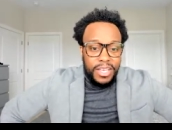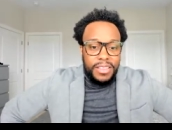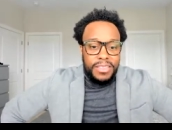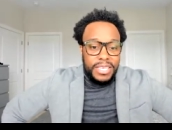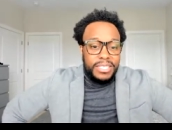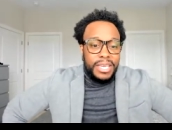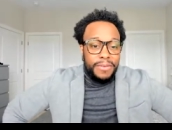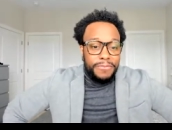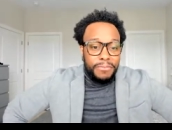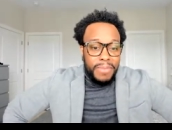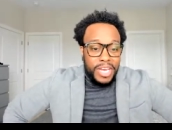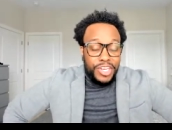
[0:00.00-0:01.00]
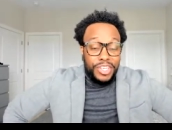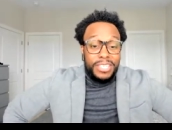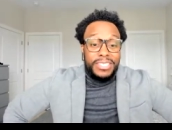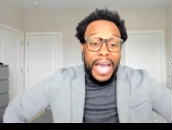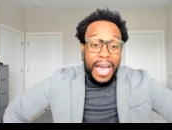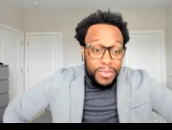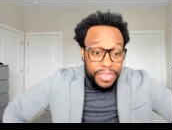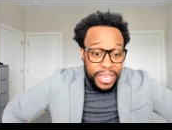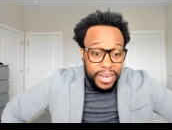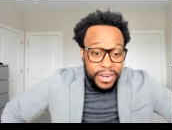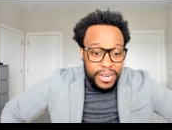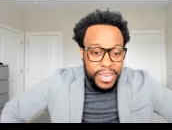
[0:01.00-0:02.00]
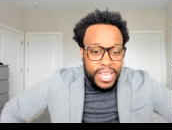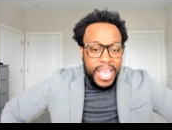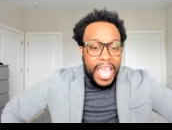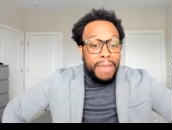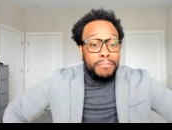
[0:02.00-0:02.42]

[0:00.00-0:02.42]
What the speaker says: This information is out there, and